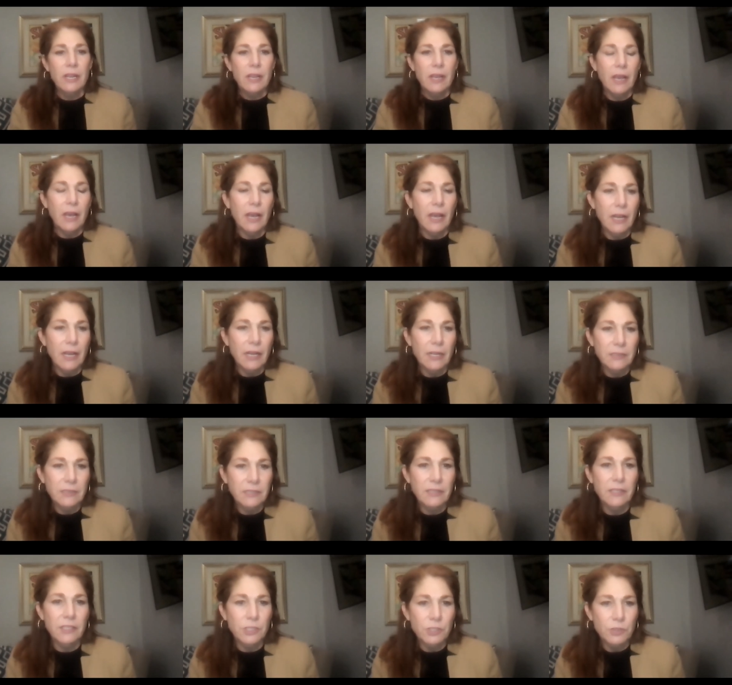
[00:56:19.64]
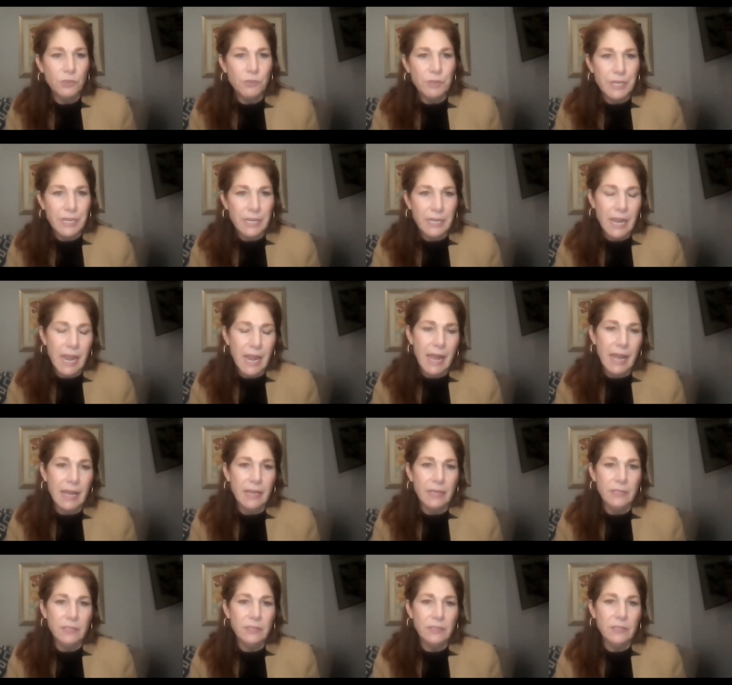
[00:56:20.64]
uh, to the degree it
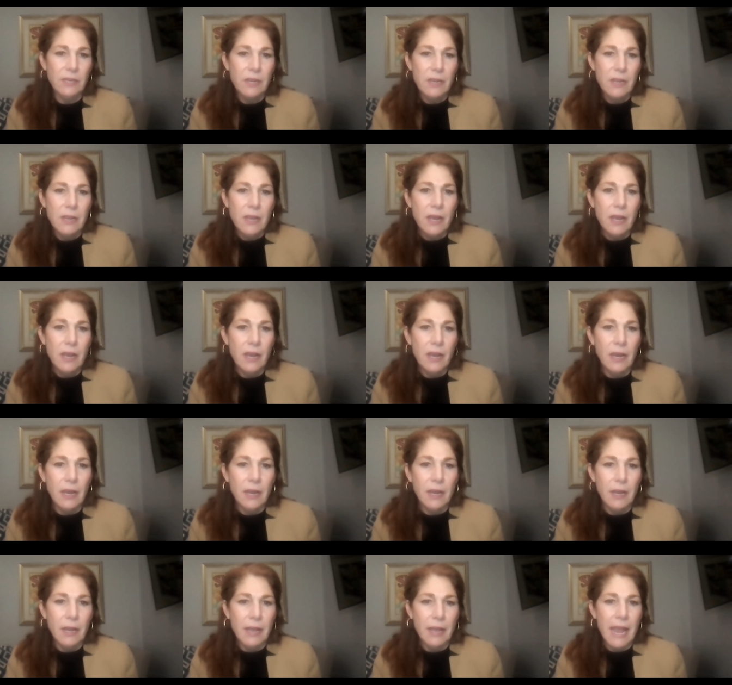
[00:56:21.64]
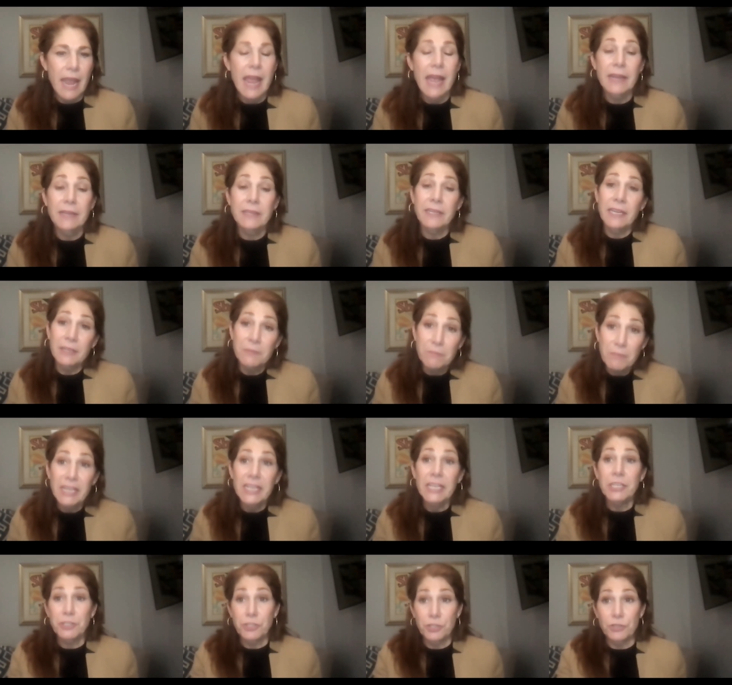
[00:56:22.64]
has uh, and
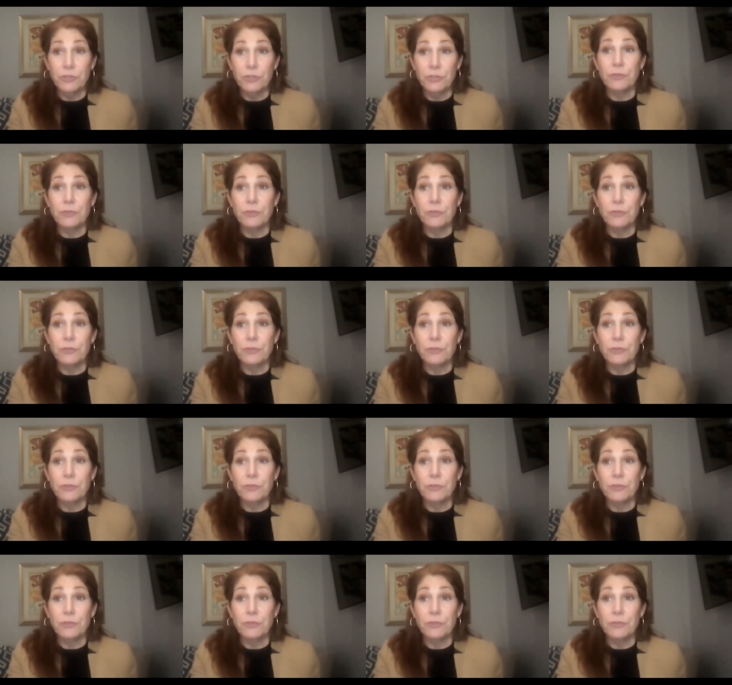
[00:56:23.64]
admitted to.